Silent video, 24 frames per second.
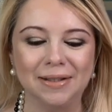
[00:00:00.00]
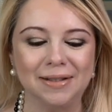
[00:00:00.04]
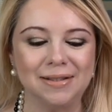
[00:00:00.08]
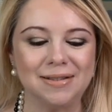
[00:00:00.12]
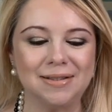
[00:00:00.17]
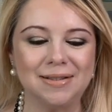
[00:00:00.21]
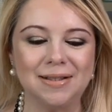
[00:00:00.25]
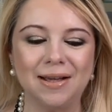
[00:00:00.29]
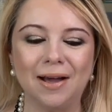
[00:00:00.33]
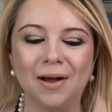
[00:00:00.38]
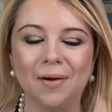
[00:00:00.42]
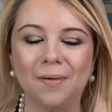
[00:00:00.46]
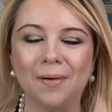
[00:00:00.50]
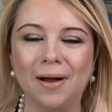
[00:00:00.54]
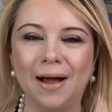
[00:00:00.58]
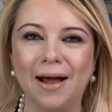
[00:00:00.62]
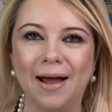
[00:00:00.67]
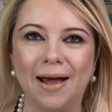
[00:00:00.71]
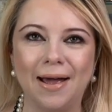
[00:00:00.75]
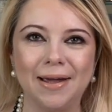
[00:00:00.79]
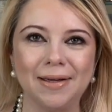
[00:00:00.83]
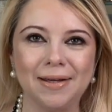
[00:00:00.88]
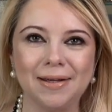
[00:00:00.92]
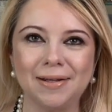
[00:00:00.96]
So
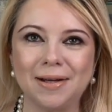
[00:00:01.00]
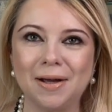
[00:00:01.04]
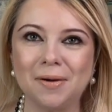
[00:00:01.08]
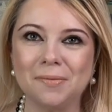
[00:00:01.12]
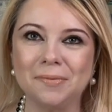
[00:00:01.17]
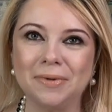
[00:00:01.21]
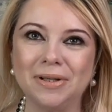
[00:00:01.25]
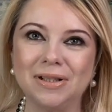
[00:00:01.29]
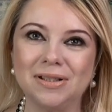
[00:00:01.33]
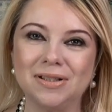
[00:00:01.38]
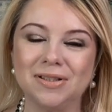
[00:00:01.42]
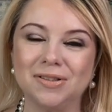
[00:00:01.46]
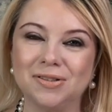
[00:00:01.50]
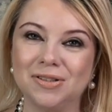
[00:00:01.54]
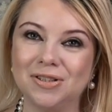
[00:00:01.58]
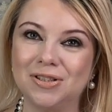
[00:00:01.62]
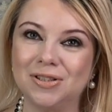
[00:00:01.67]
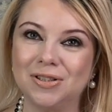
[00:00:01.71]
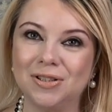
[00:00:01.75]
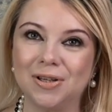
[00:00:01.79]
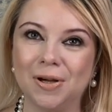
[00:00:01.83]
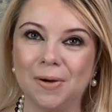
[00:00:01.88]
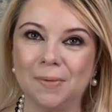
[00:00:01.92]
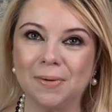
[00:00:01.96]
I cannot wait to
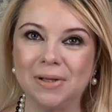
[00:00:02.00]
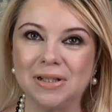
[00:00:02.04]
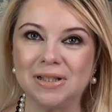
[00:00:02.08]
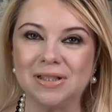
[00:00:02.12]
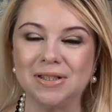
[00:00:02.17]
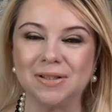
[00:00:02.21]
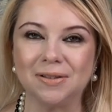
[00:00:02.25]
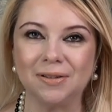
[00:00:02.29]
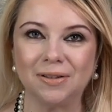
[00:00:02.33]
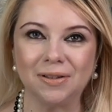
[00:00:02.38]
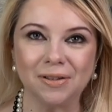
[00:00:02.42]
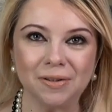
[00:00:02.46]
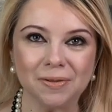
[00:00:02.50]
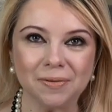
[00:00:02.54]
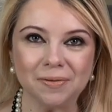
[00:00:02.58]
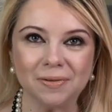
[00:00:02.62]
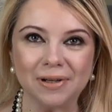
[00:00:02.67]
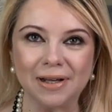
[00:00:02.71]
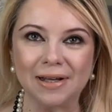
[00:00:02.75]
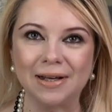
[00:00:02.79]
show it to you,